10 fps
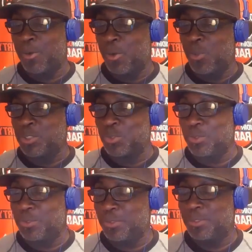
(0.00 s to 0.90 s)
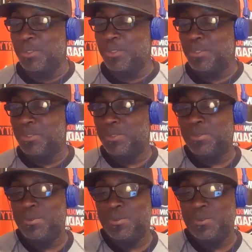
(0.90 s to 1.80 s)
I, I don't know what's going
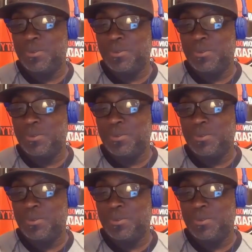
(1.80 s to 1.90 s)
on.